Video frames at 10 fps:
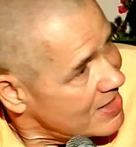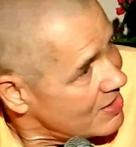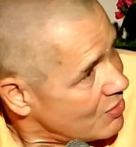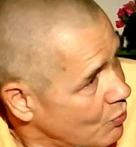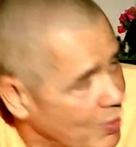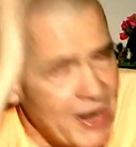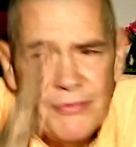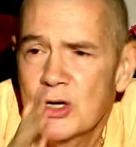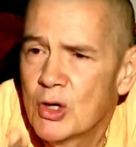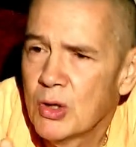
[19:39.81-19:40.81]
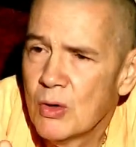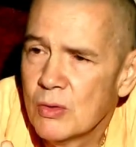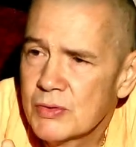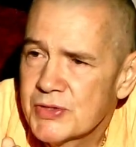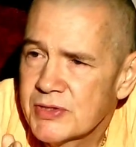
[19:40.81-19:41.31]
whatever
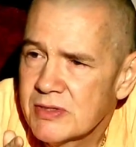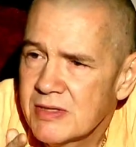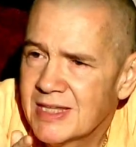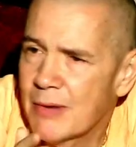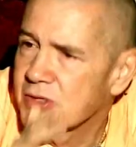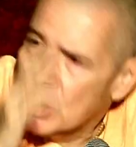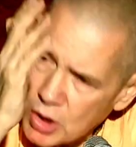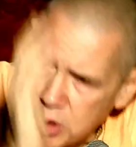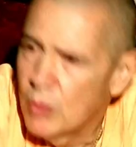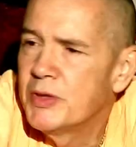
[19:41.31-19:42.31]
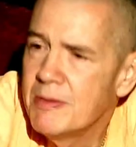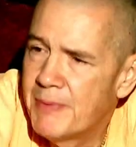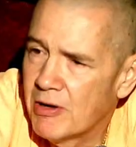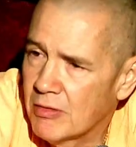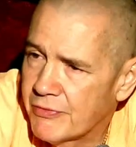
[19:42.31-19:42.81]
clothes, there was a clothing
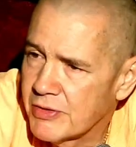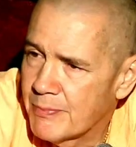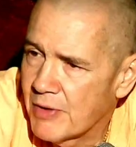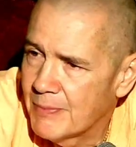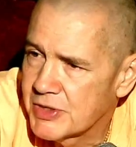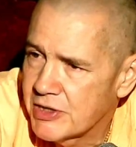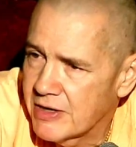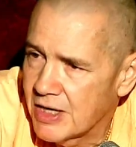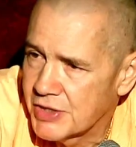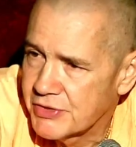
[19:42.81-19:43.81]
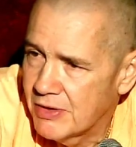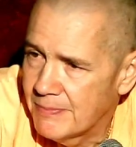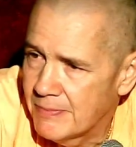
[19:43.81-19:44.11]
barrel for the brahmacharya ashram.